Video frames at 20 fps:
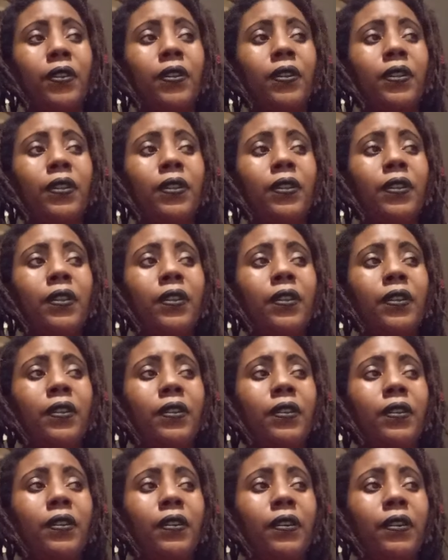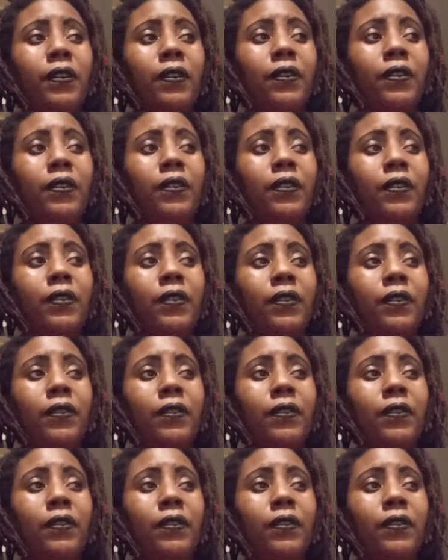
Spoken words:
(no one is talking)